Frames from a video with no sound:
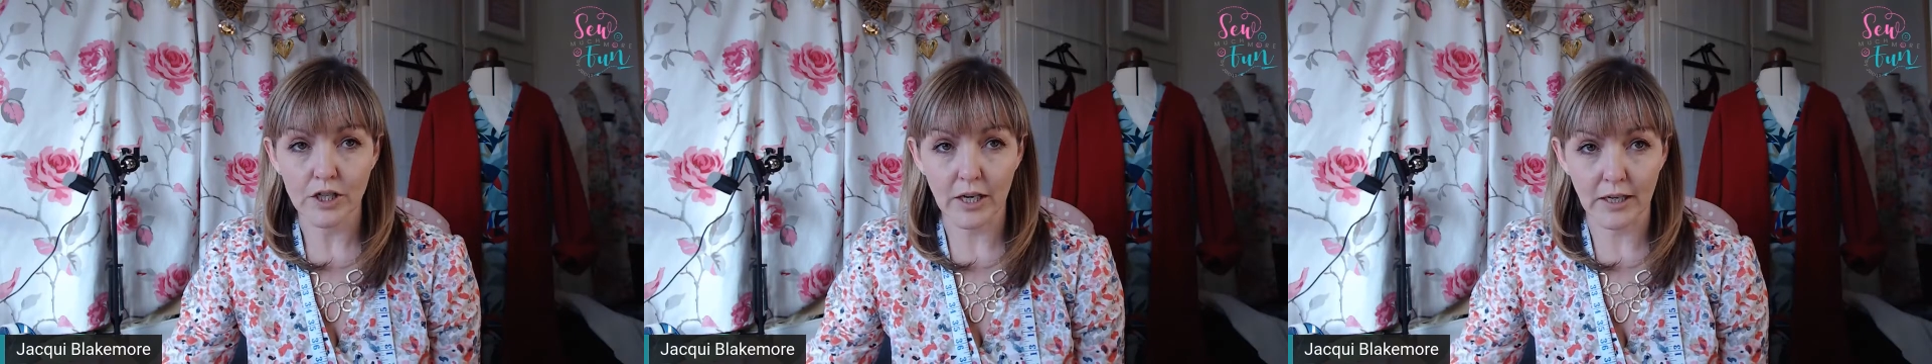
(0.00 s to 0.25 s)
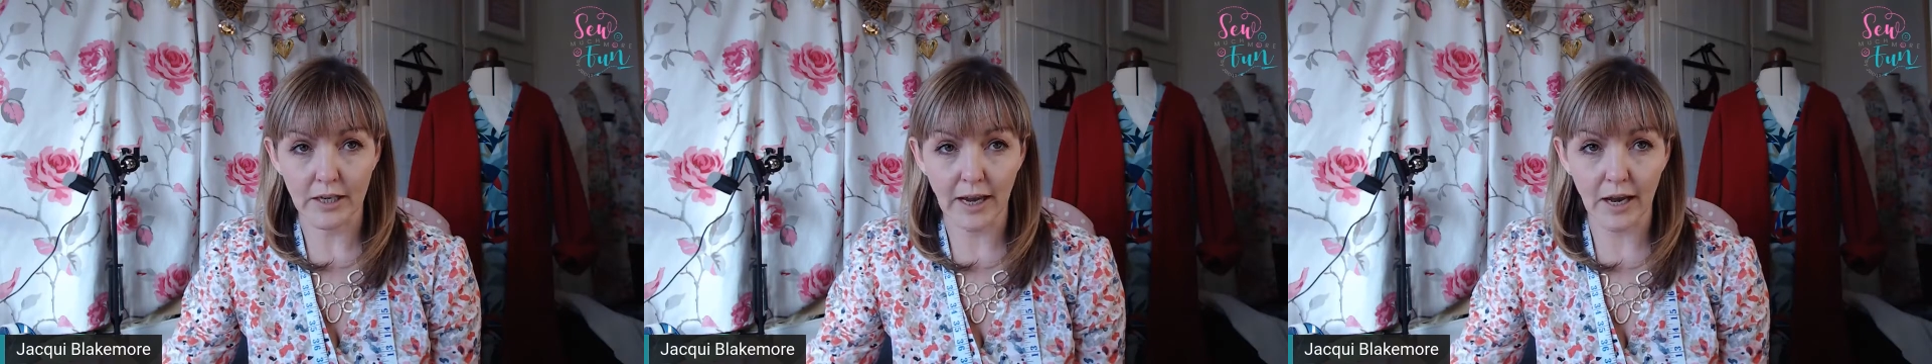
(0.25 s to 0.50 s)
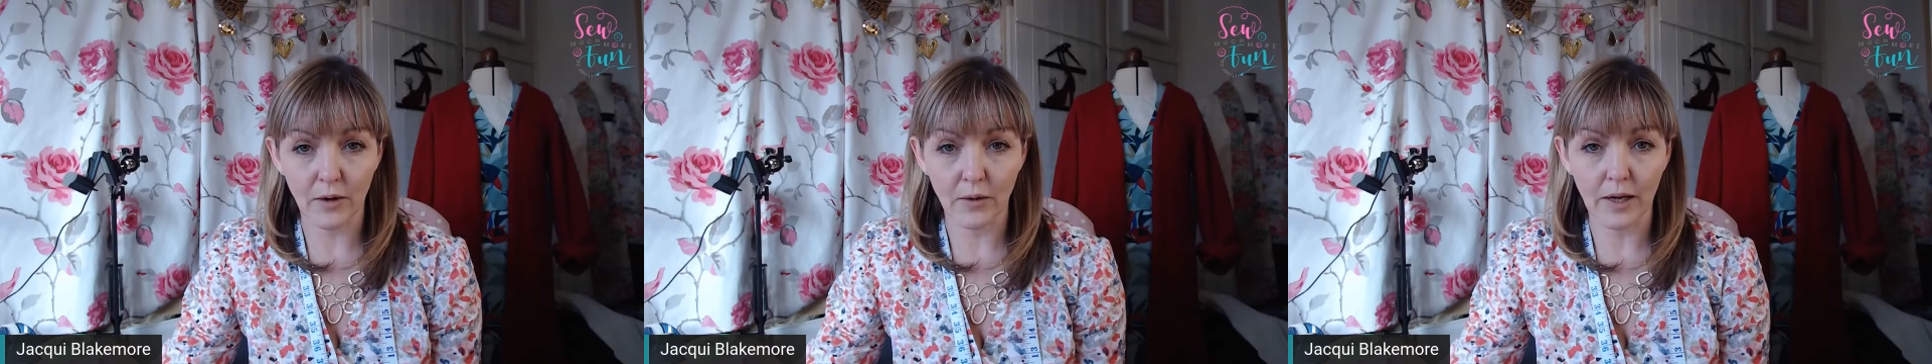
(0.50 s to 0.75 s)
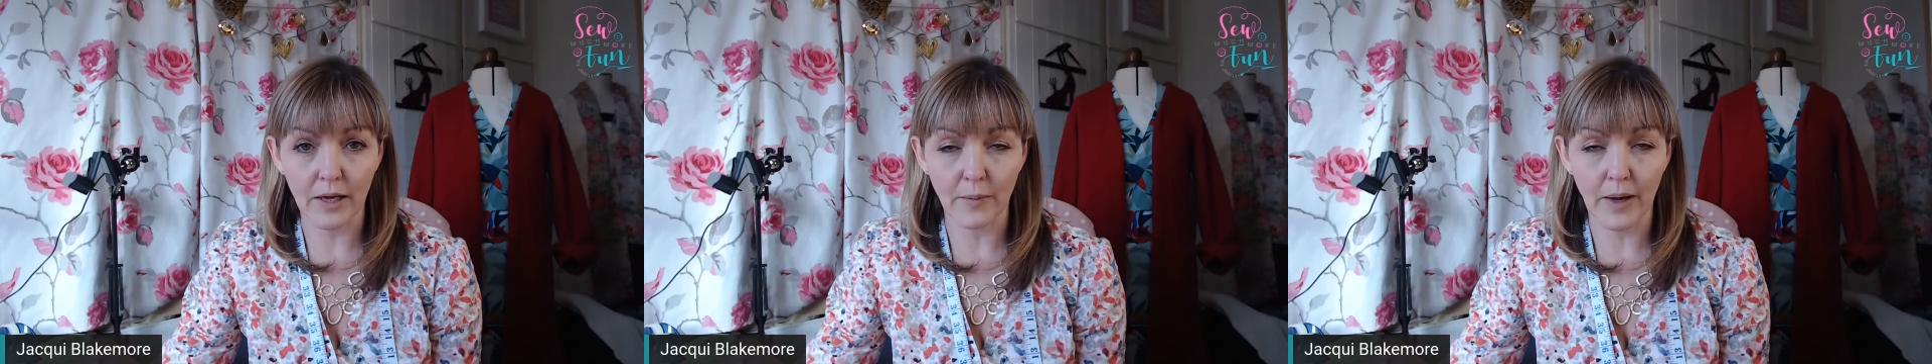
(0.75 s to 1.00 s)
checking
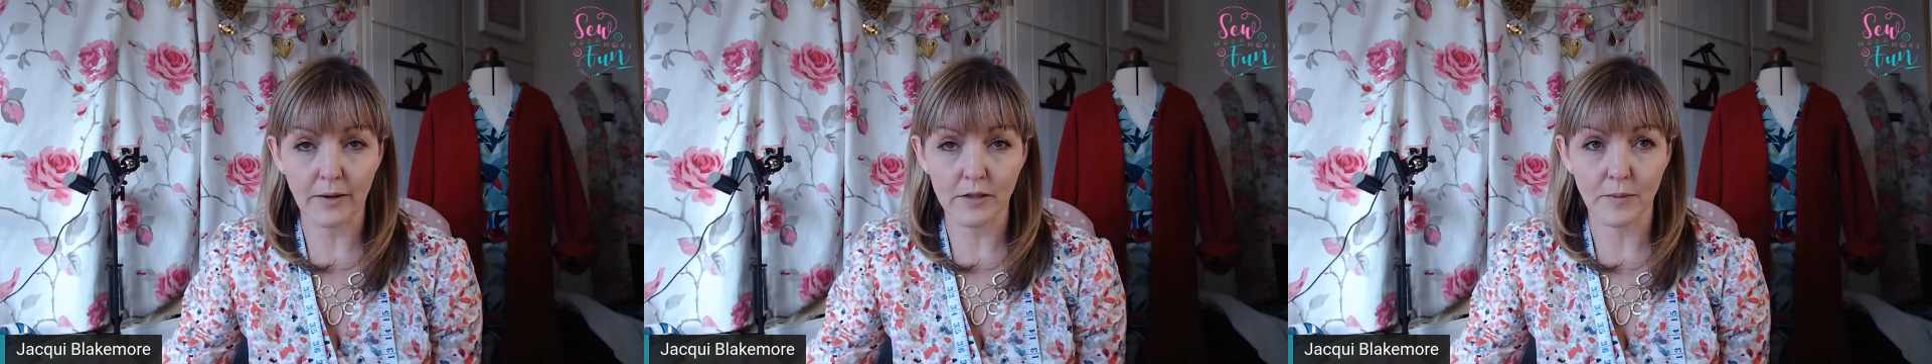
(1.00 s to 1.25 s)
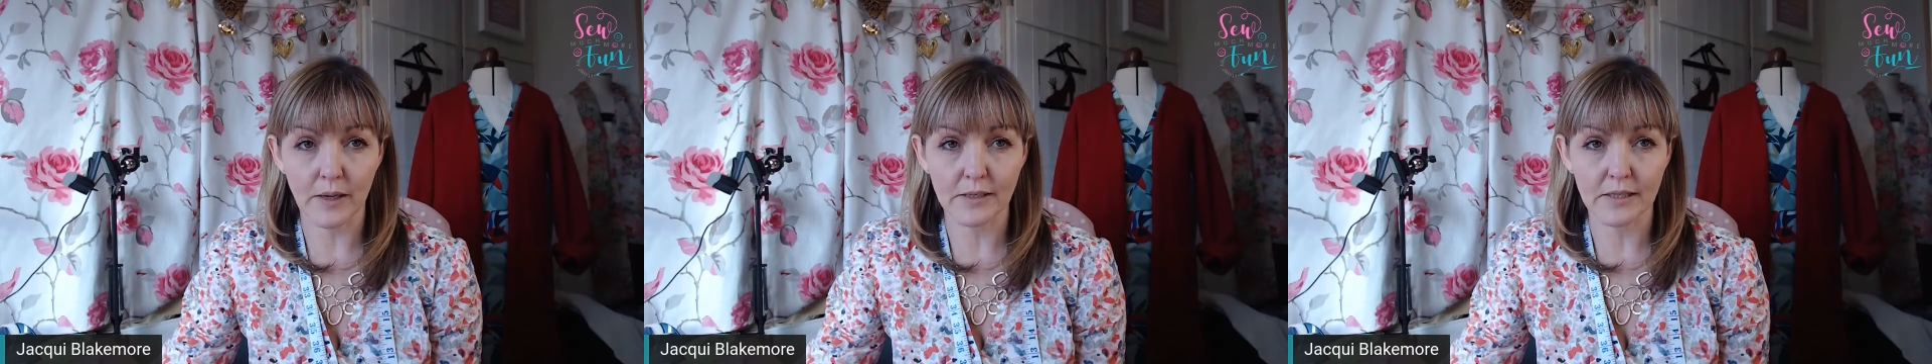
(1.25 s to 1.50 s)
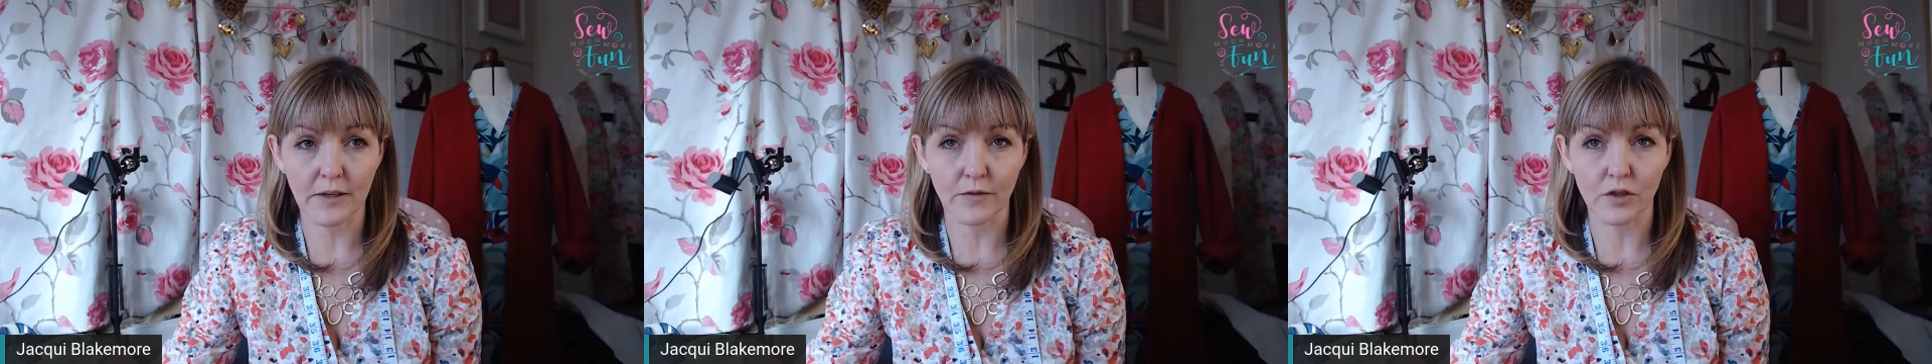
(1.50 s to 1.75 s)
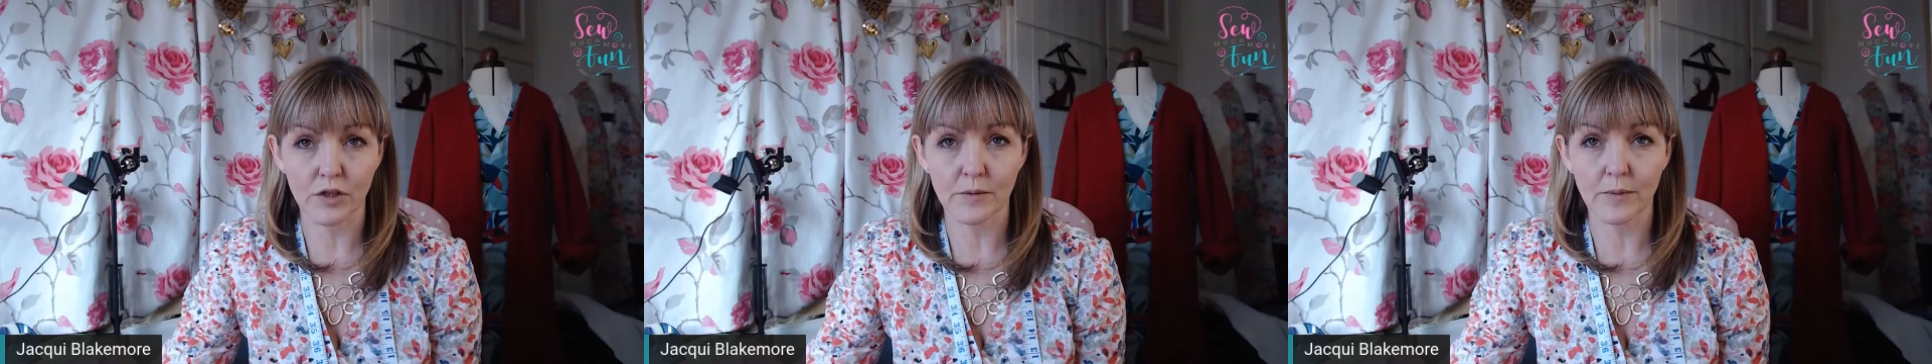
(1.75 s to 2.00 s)
out how to make
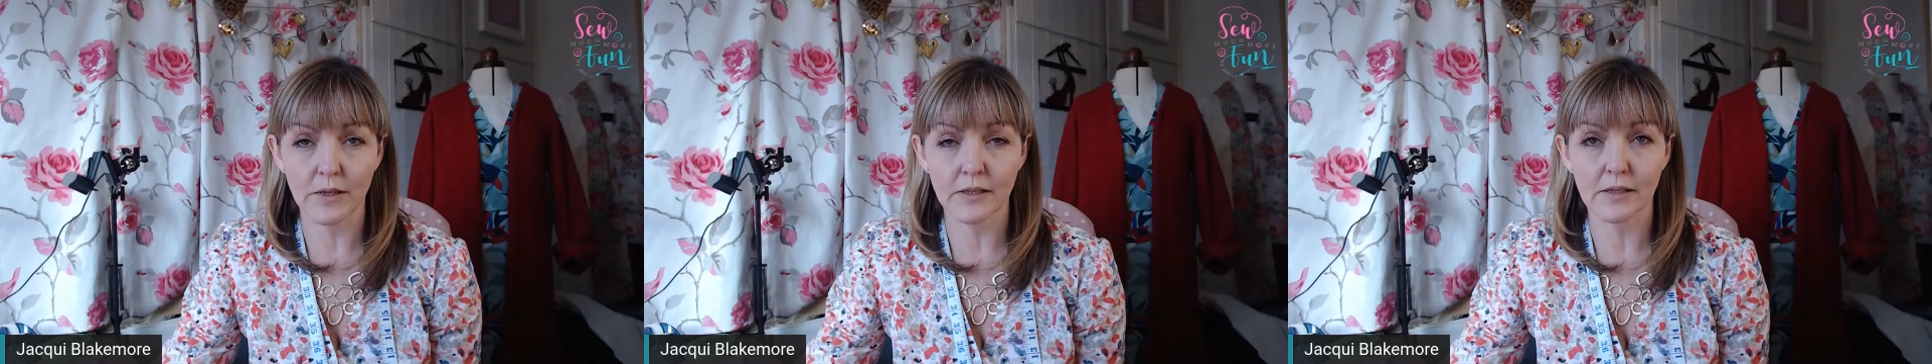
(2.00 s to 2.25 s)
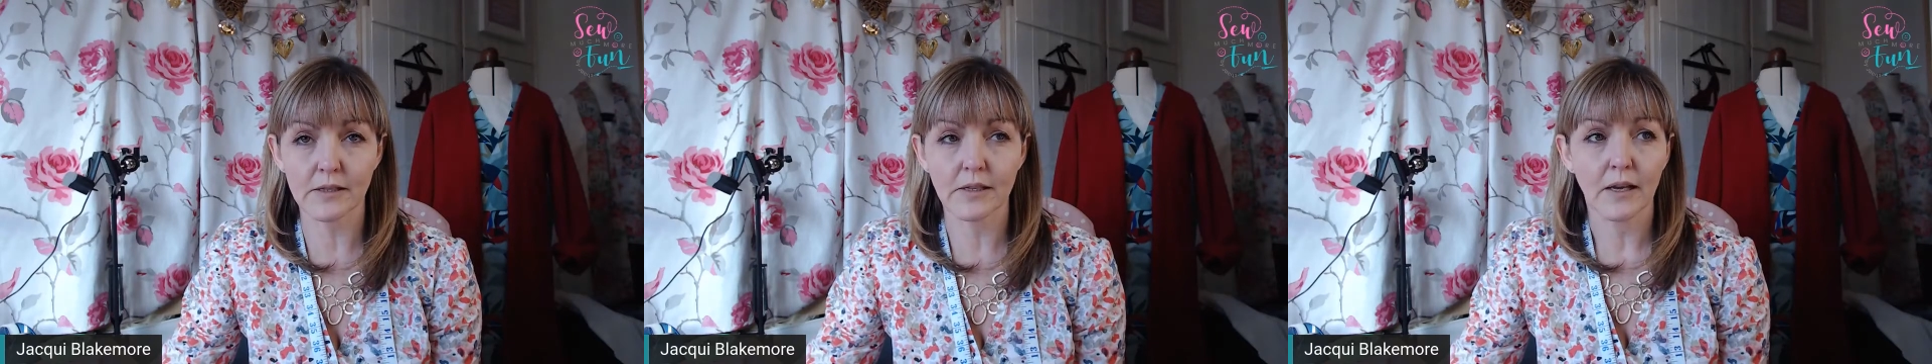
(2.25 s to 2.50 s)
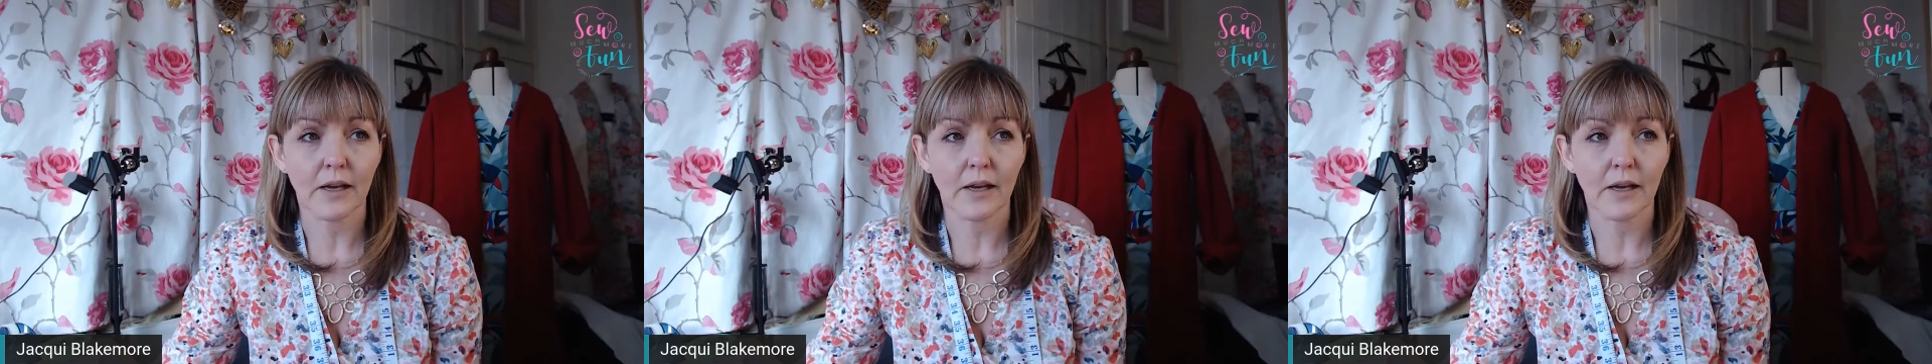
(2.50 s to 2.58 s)
sleeve adjustments,